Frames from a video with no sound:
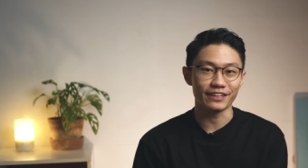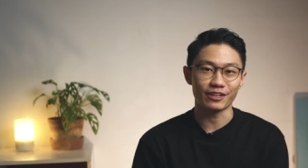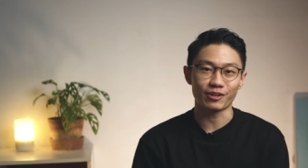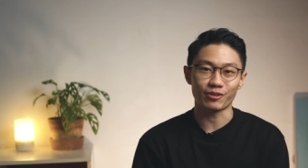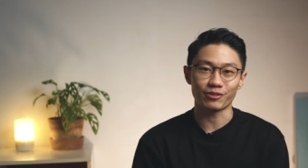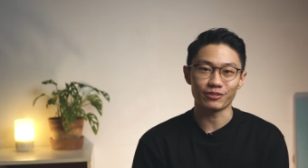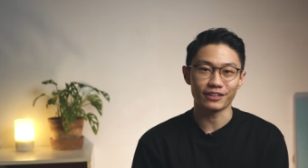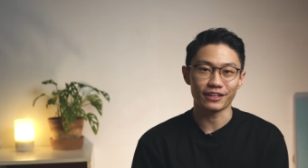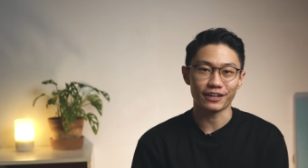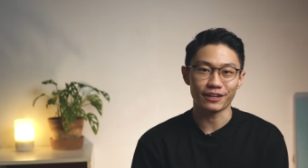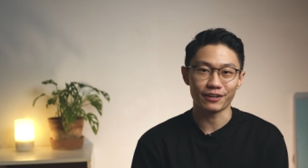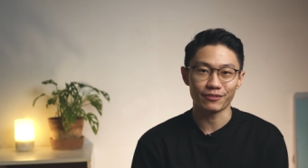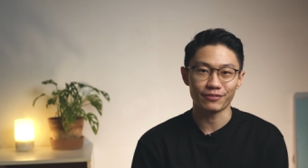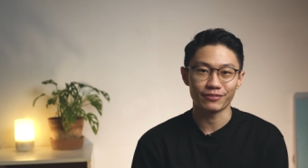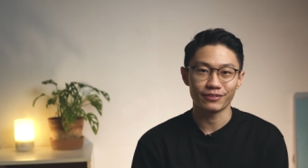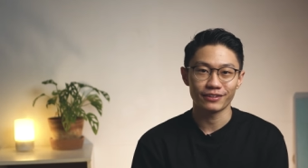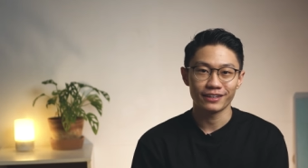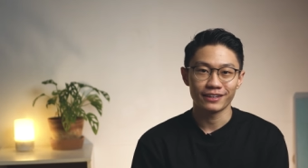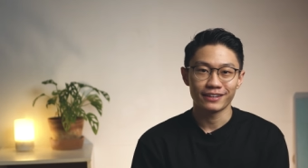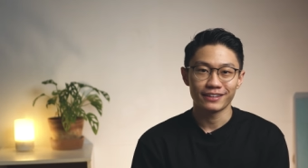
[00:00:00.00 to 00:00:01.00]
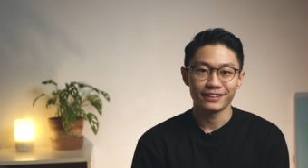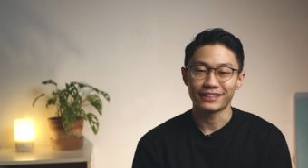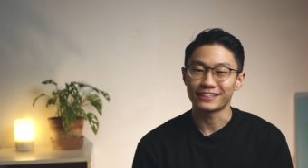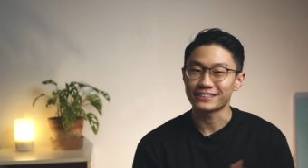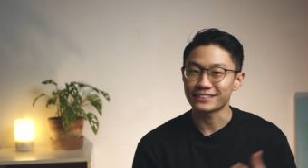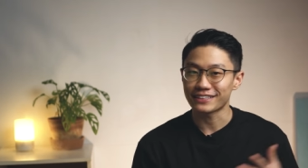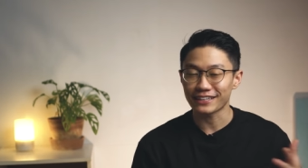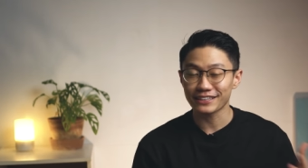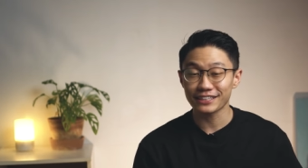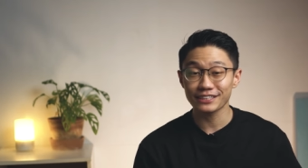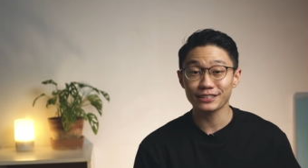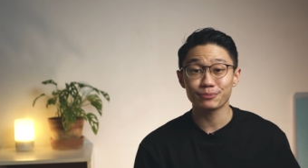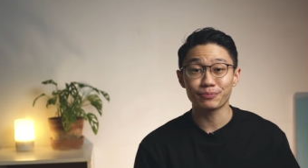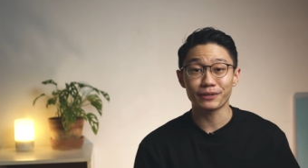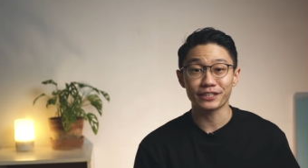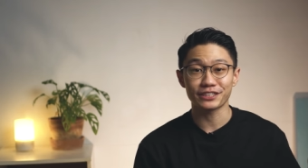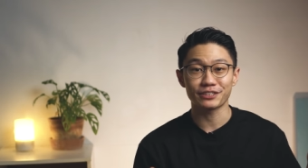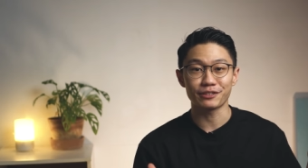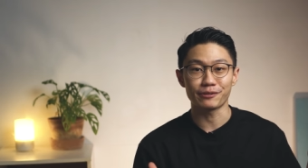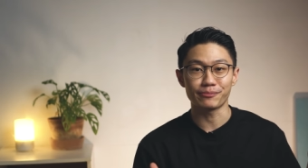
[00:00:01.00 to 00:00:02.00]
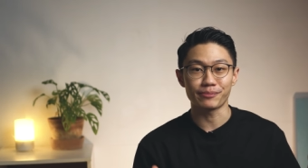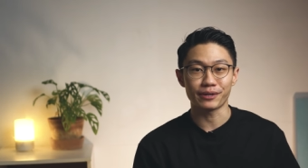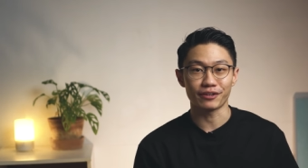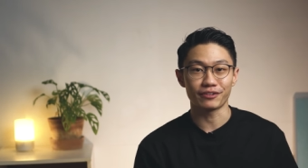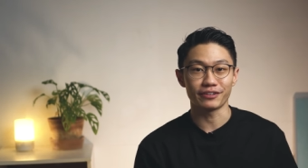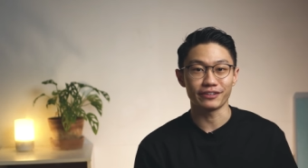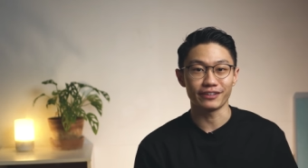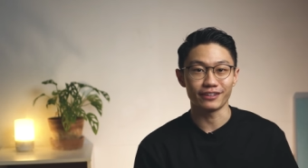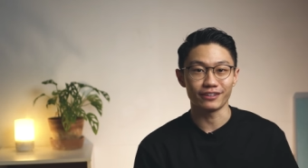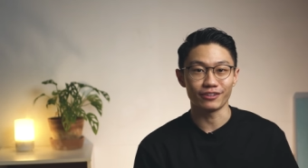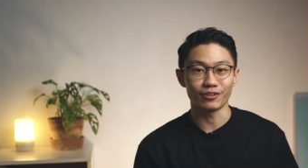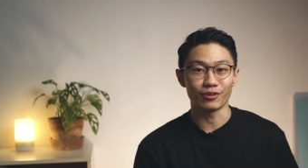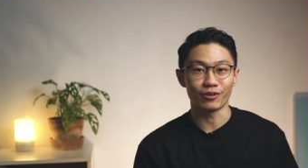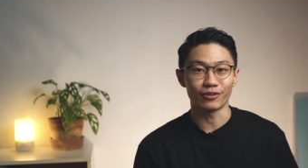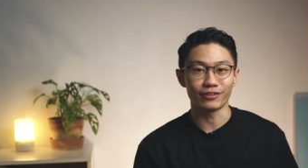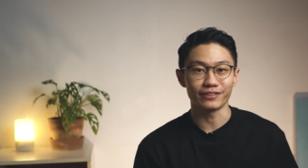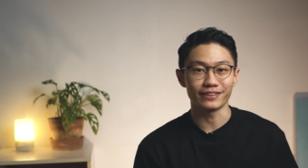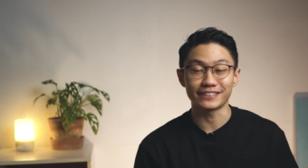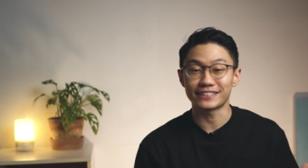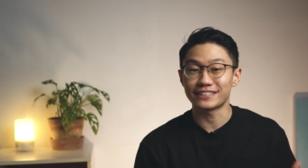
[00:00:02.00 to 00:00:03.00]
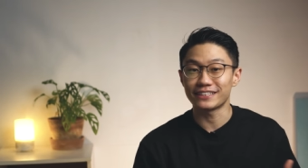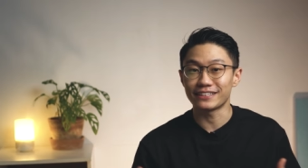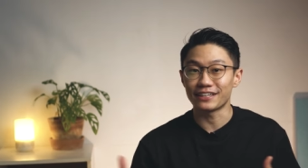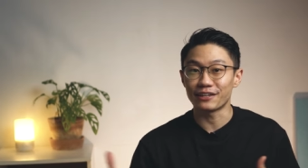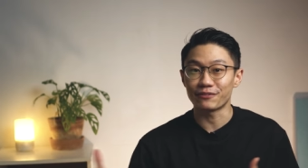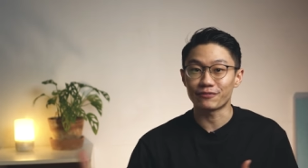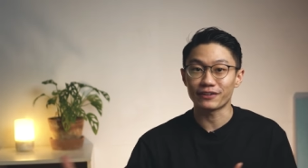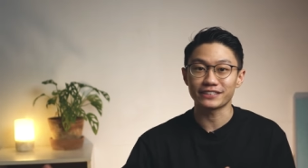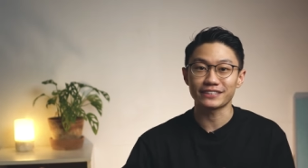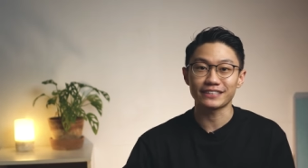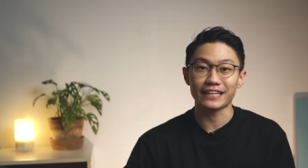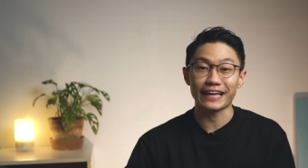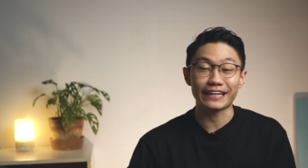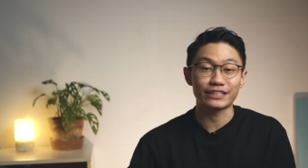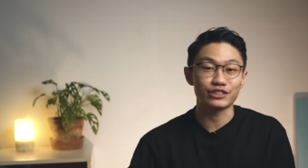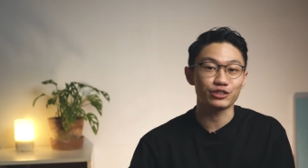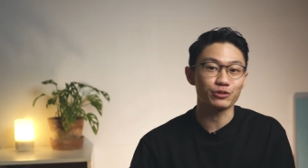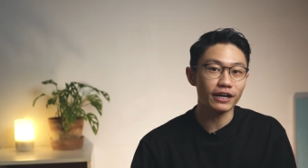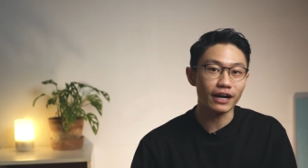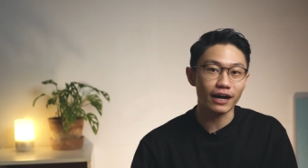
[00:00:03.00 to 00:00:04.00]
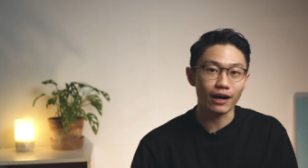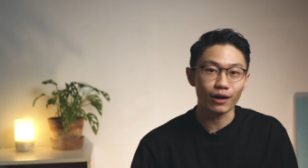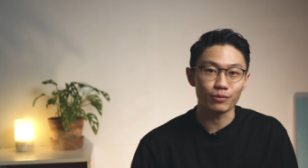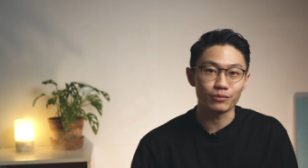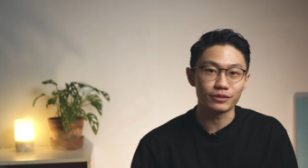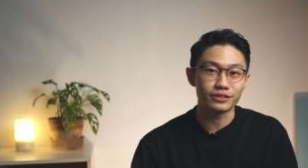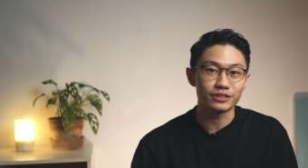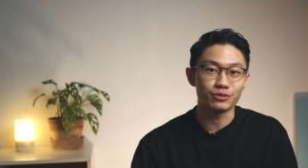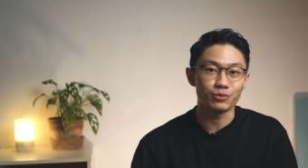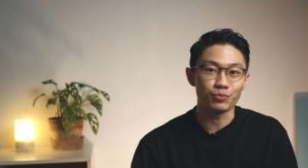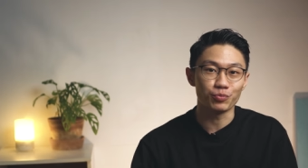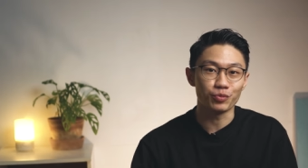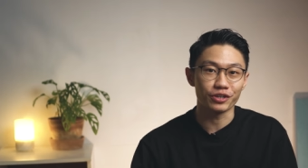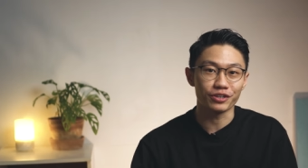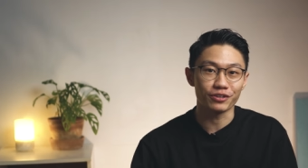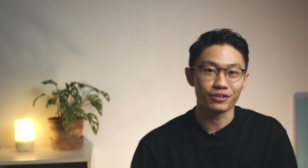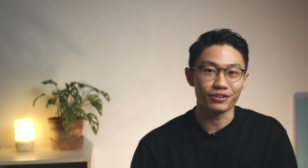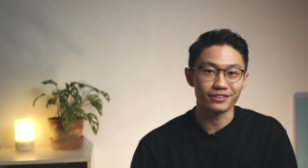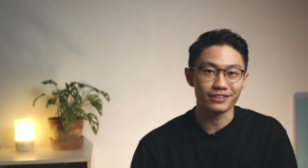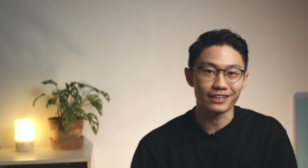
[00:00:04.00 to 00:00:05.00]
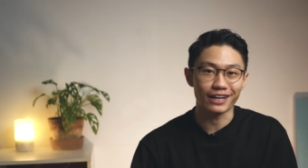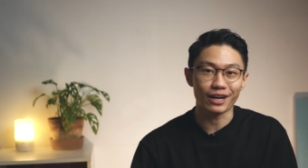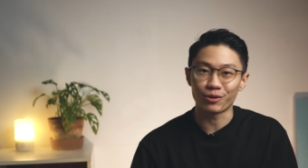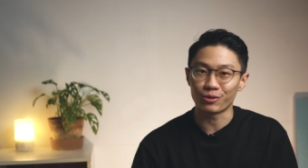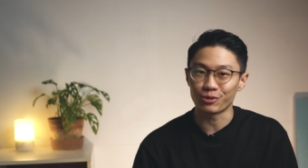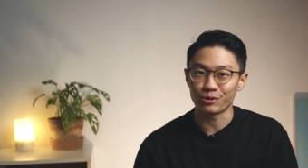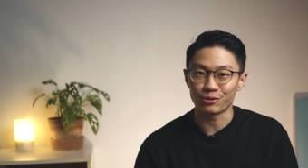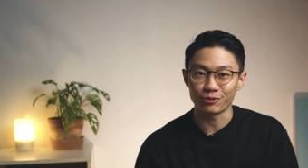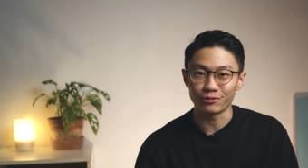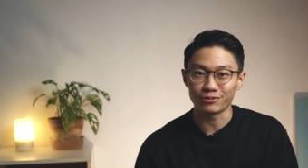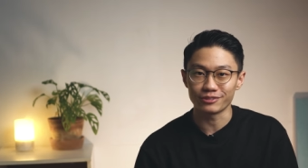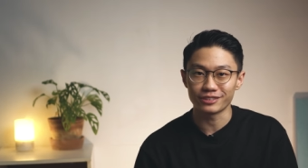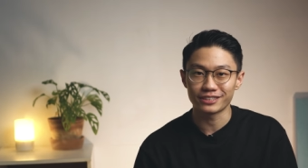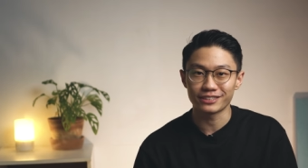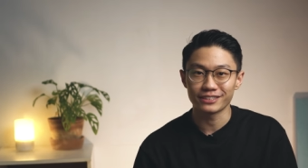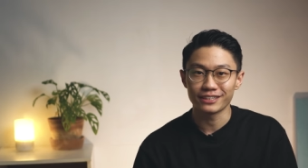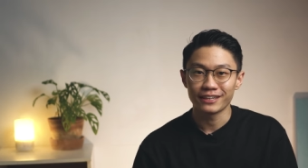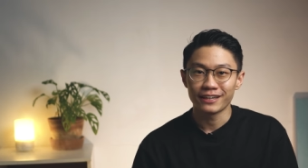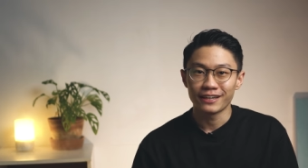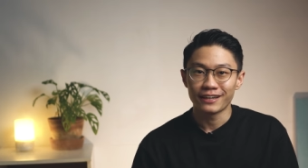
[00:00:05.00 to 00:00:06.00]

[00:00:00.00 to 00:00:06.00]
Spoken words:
in our life. There's nothing special about it, nor does it give us extra hours to work on our goals.